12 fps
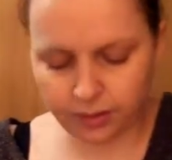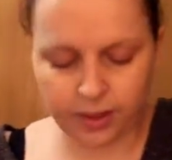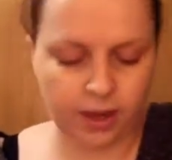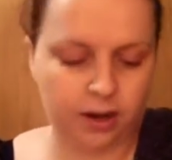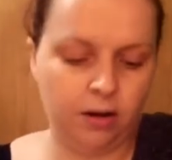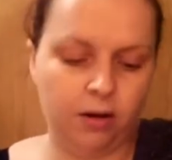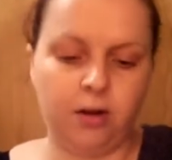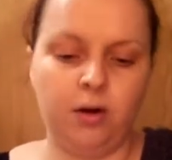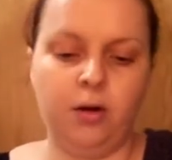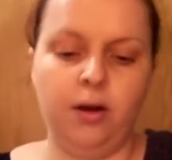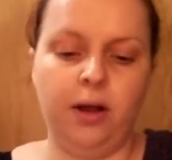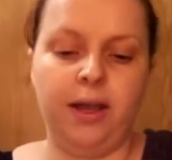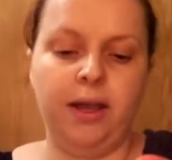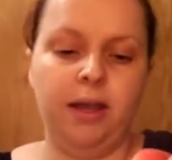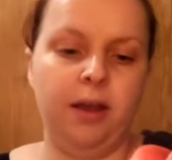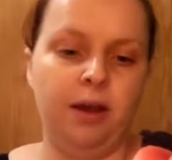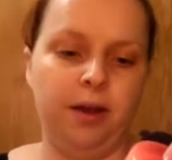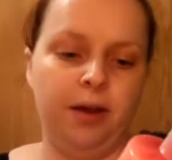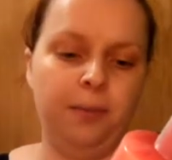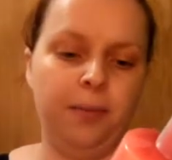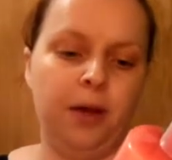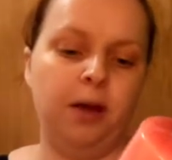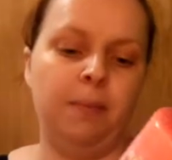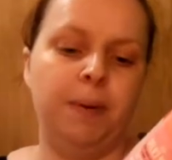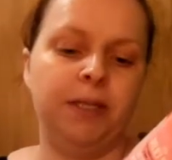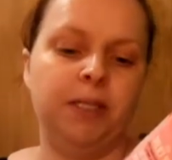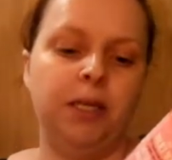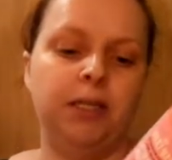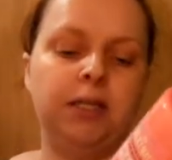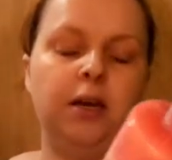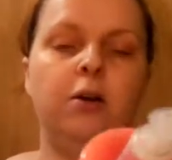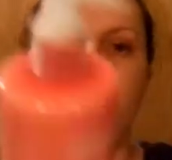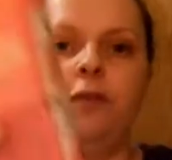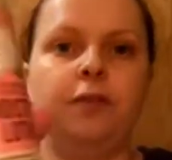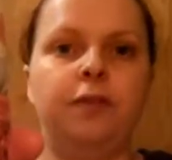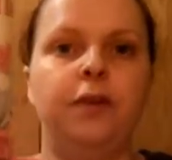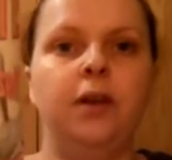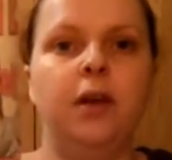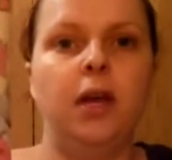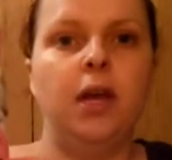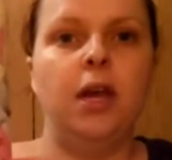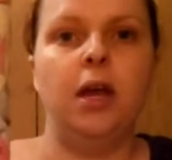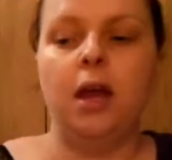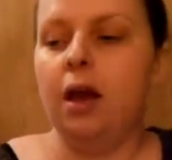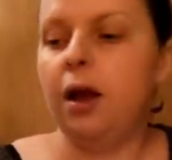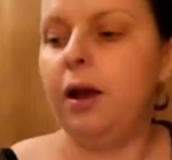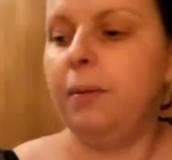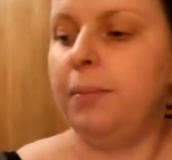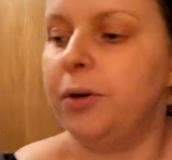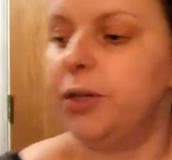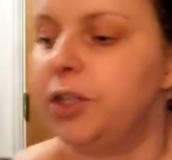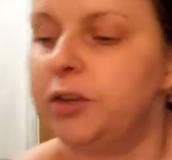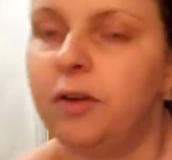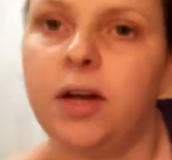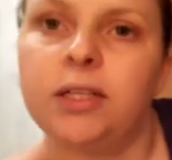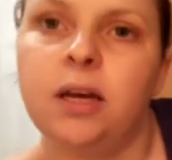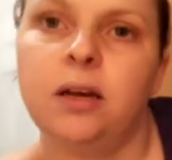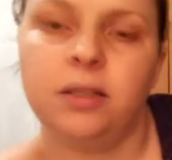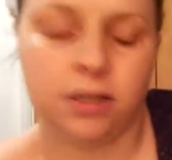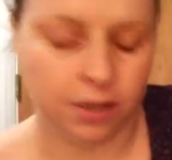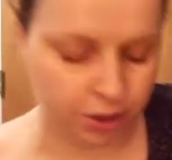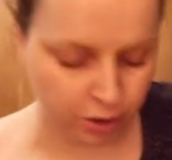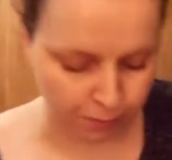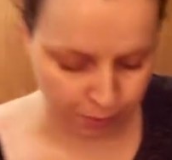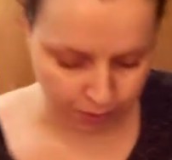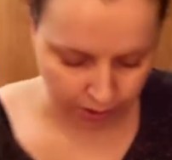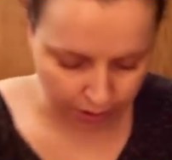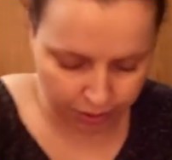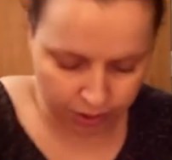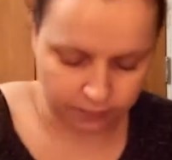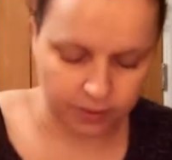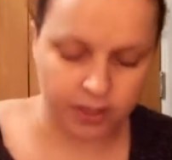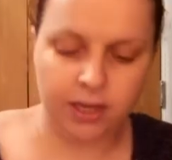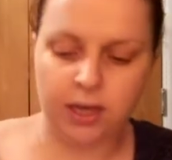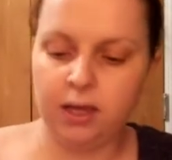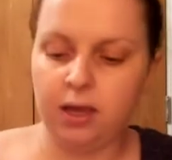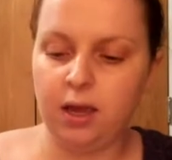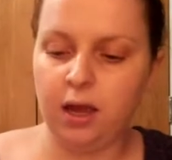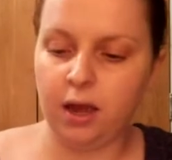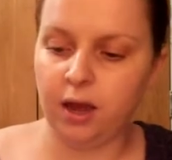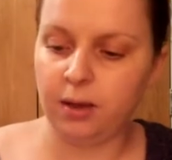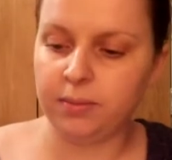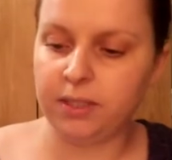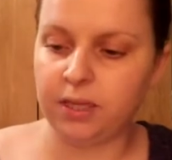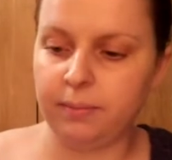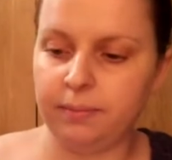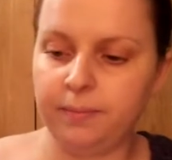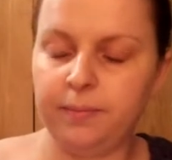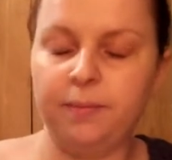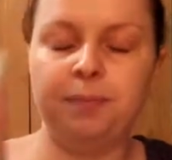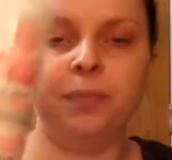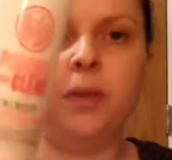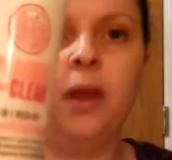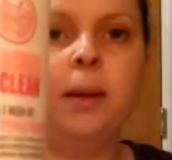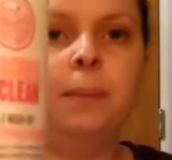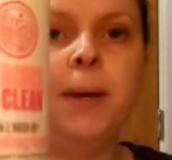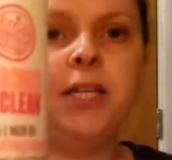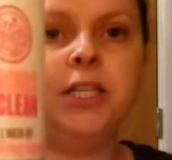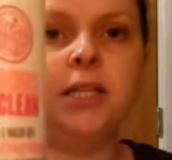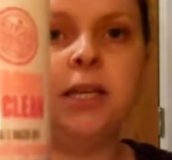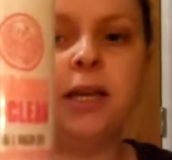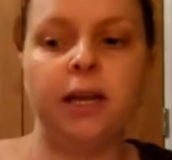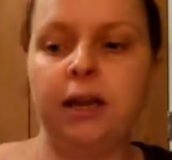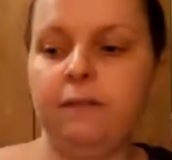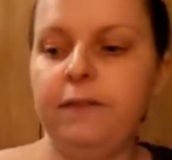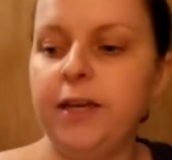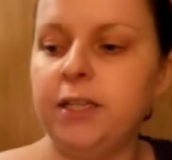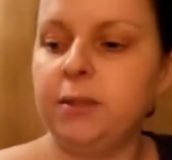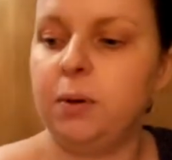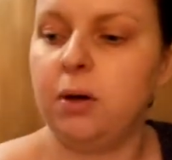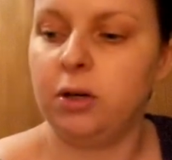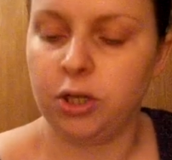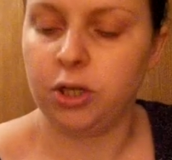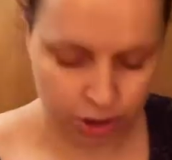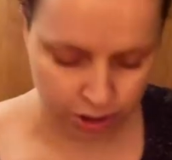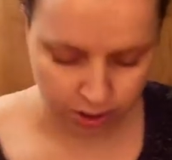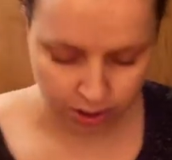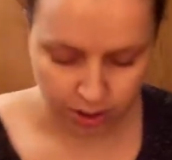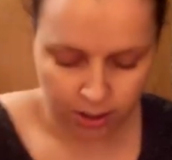I got a Butter Yourself moisturiser. So just a body lotion, really. Some Peaches and Clean face wash,